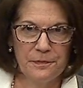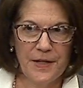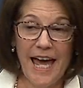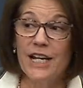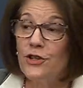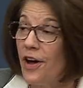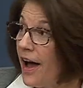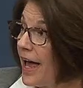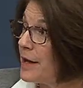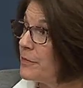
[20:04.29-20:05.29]
At a
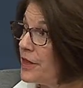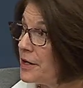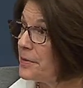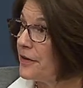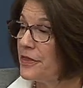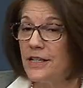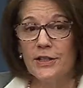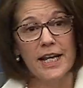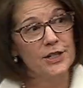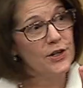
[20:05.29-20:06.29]
time, think about this,
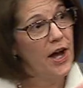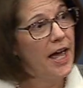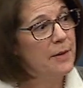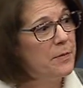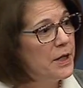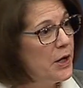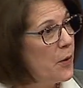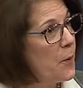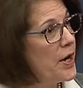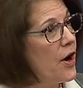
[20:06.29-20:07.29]
at a time
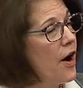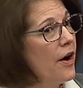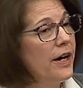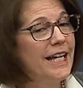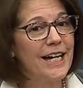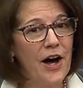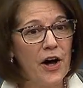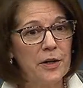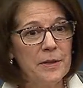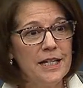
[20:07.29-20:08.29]
when our
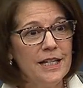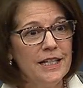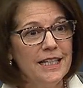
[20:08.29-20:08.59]
economy